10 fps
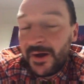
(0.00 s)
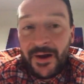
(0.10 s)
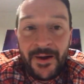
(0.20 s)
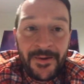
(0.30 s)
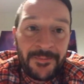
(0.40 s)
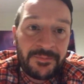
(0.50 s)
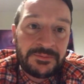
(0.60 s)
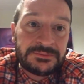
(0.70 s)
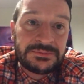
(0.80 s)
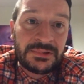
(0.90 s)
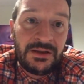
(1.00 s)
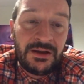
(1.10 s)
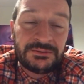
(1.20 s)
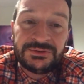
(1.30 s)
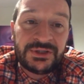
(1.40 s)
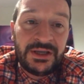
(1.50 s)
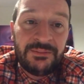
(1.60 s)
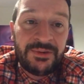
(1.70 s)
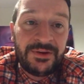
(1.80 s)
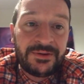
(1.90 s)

I'll just keep